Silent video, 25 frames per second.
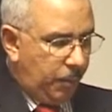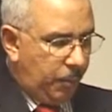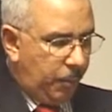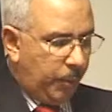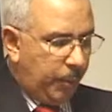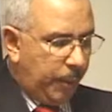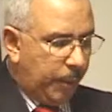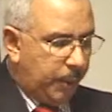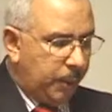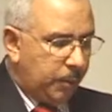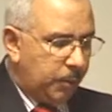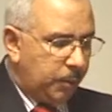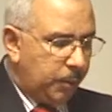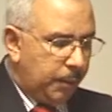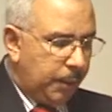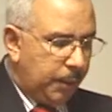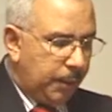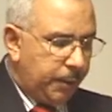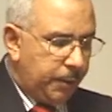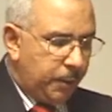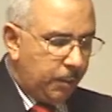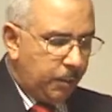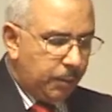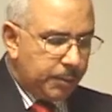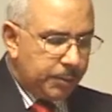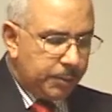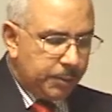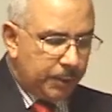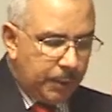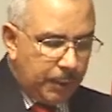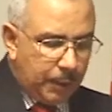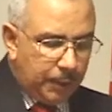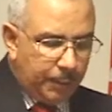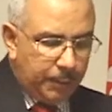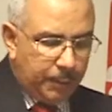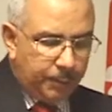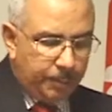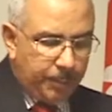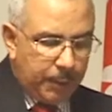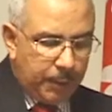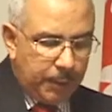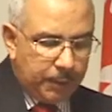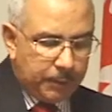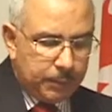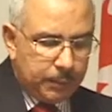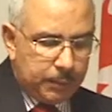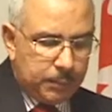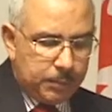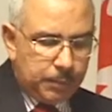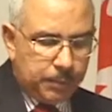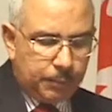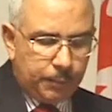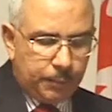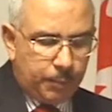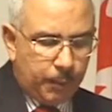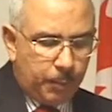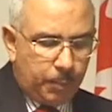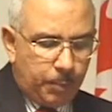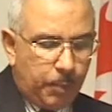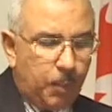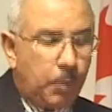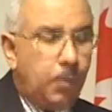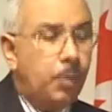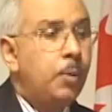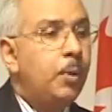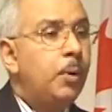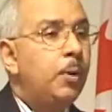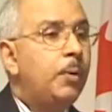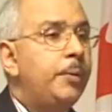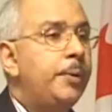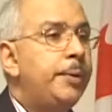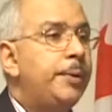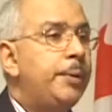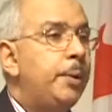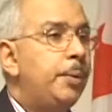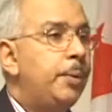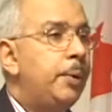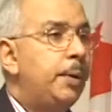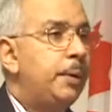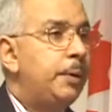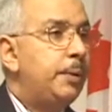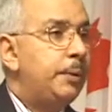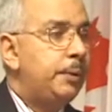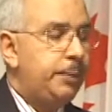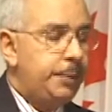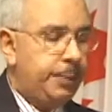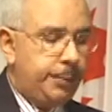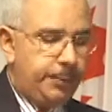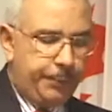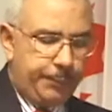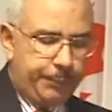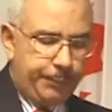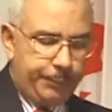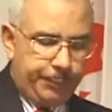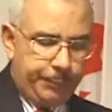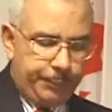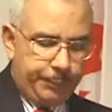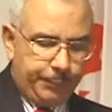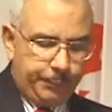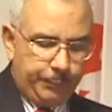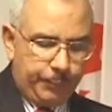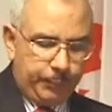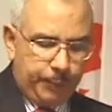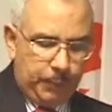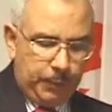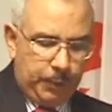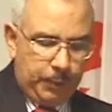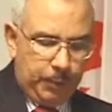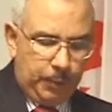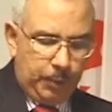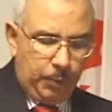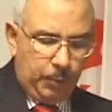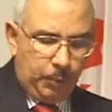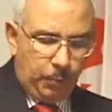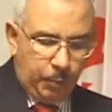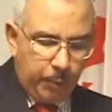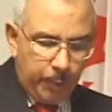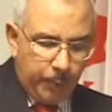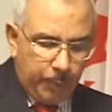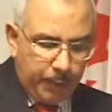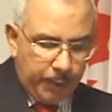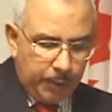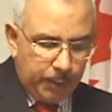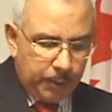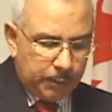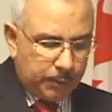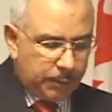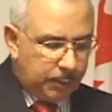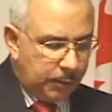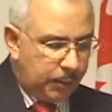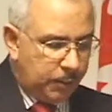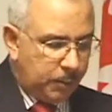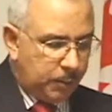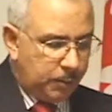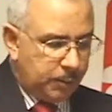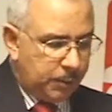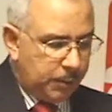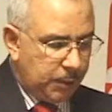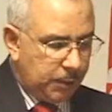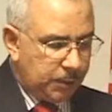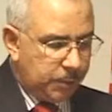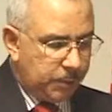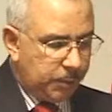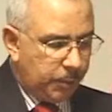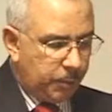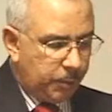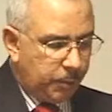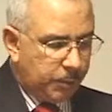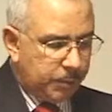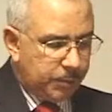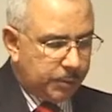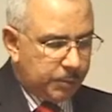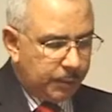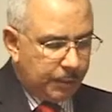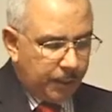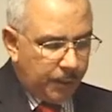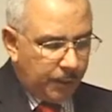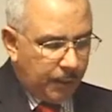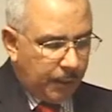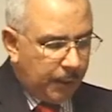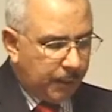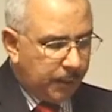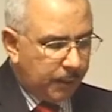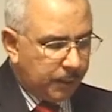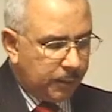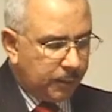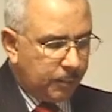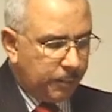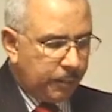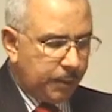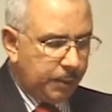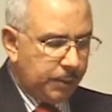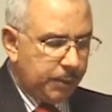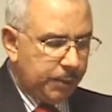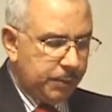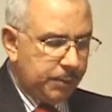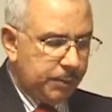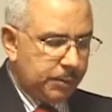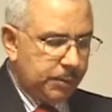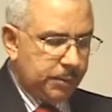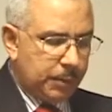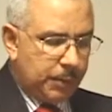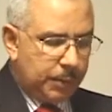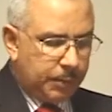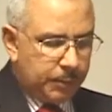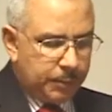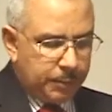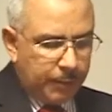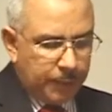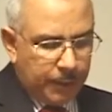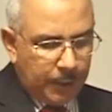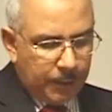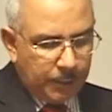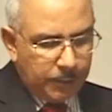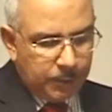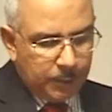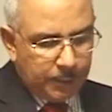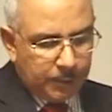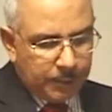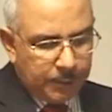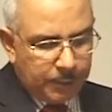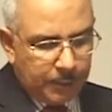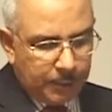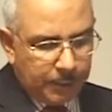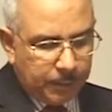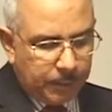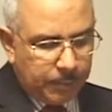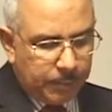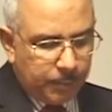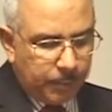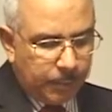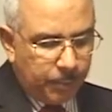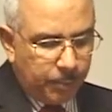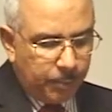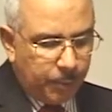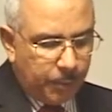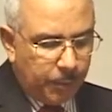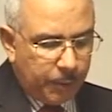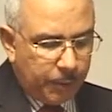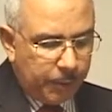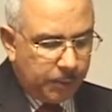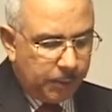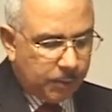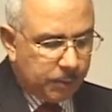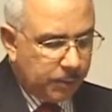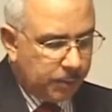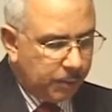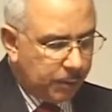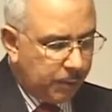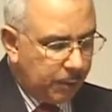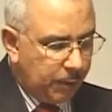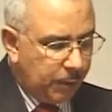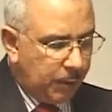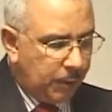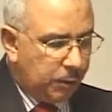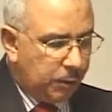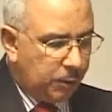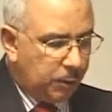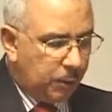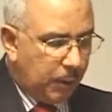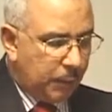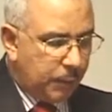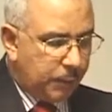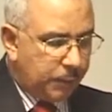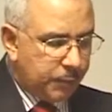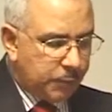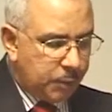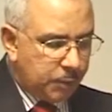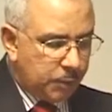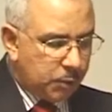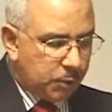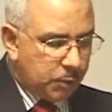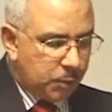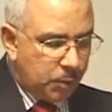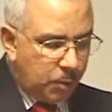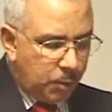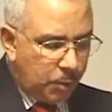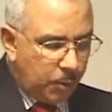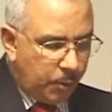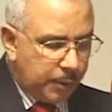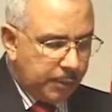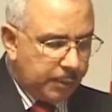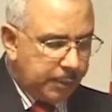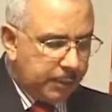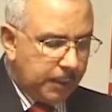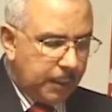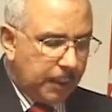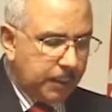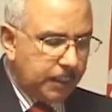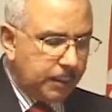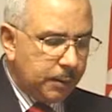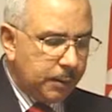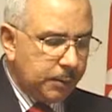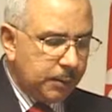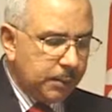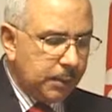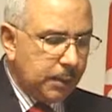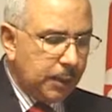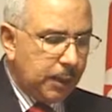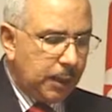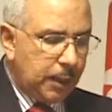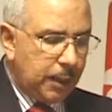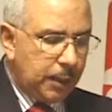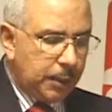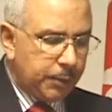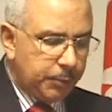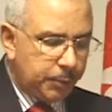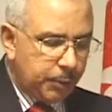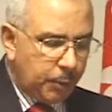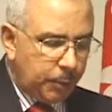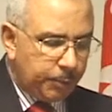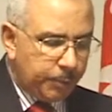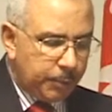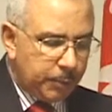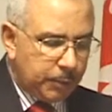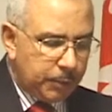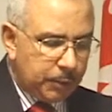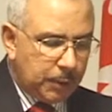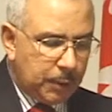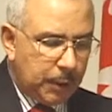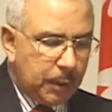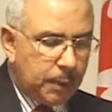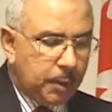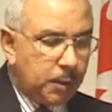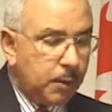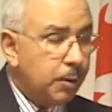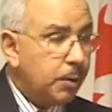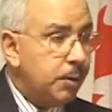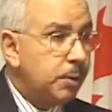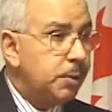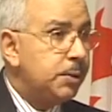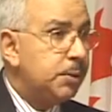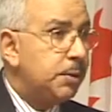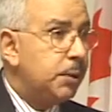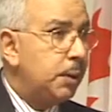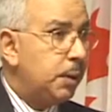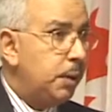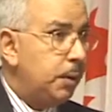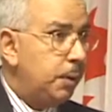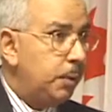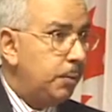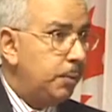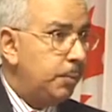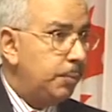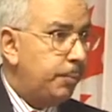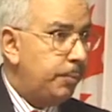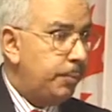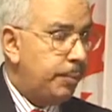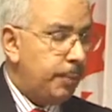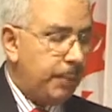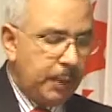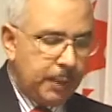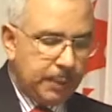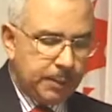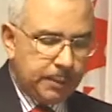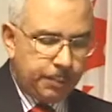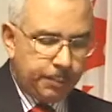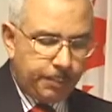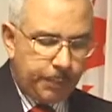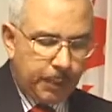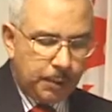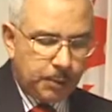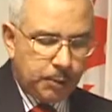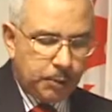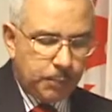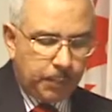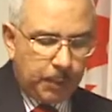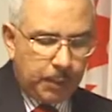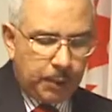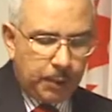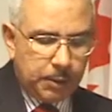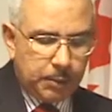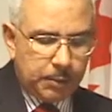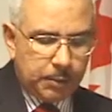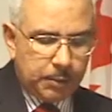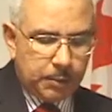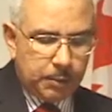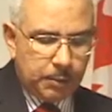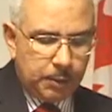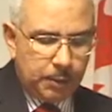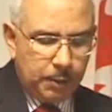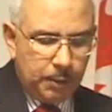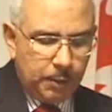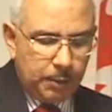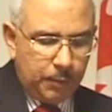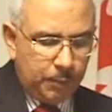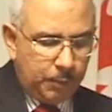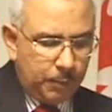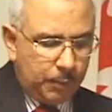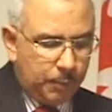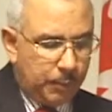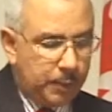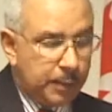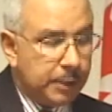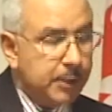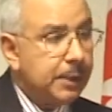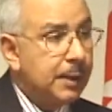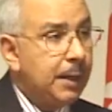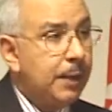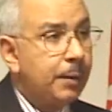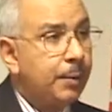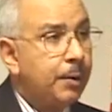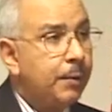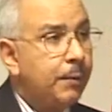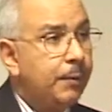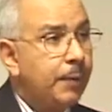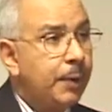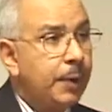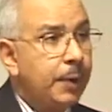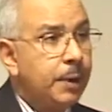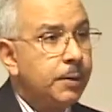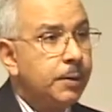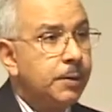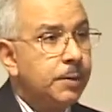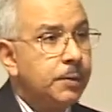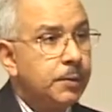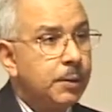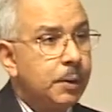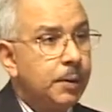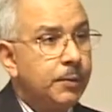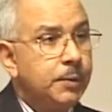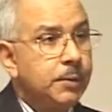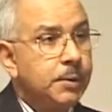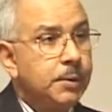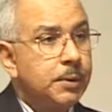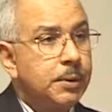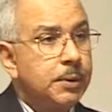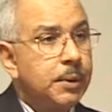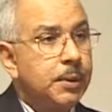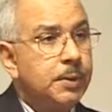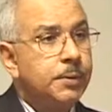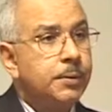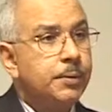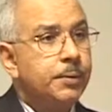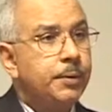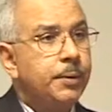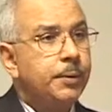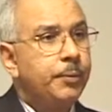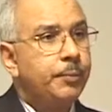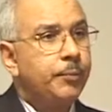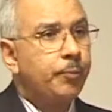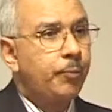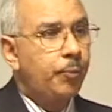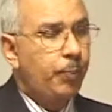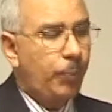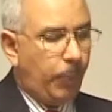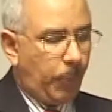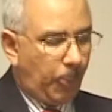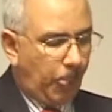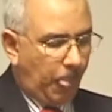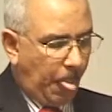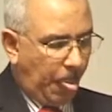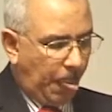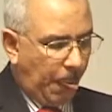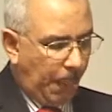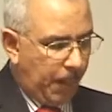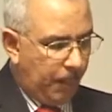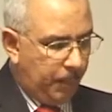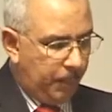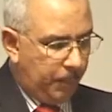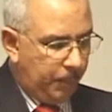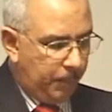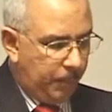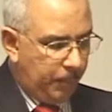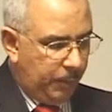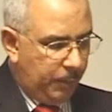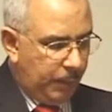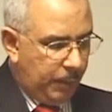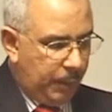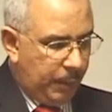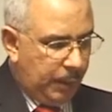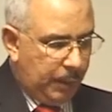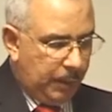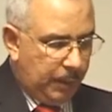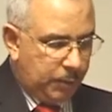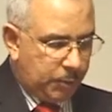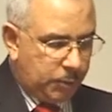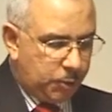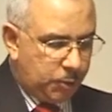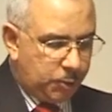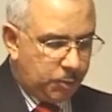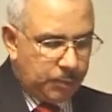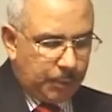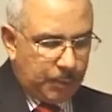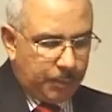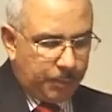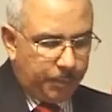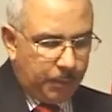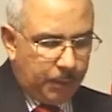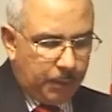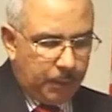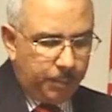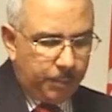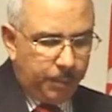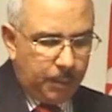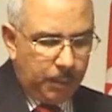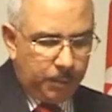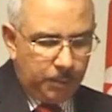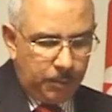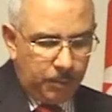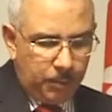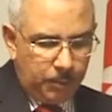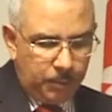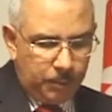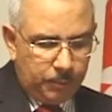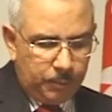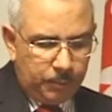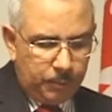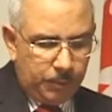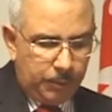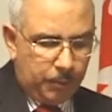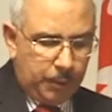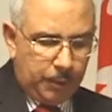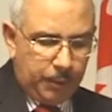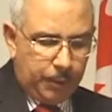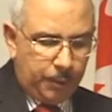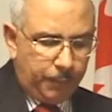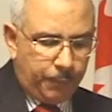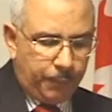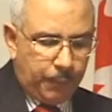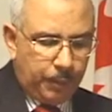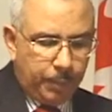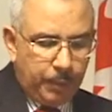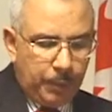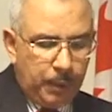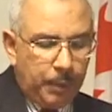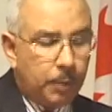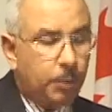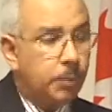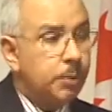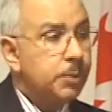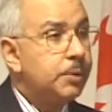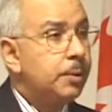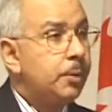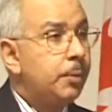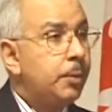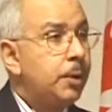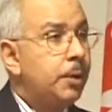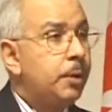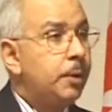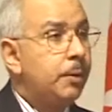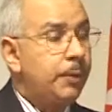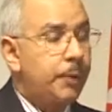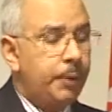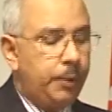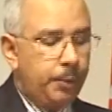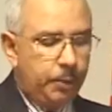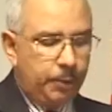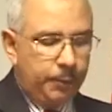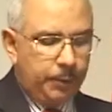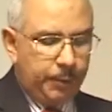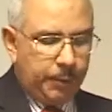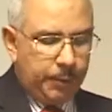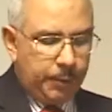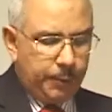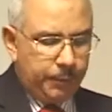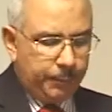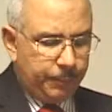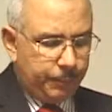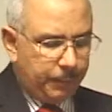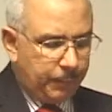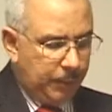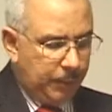working together with relevant parties from all over the world. We worked in conjunction with regulatory bodies and international standard-setting bodies to have such core standards adopted across the globe as benchmarks for the Islamic financial services industry. I'm sure that many people who are not familiar with the work of AOFI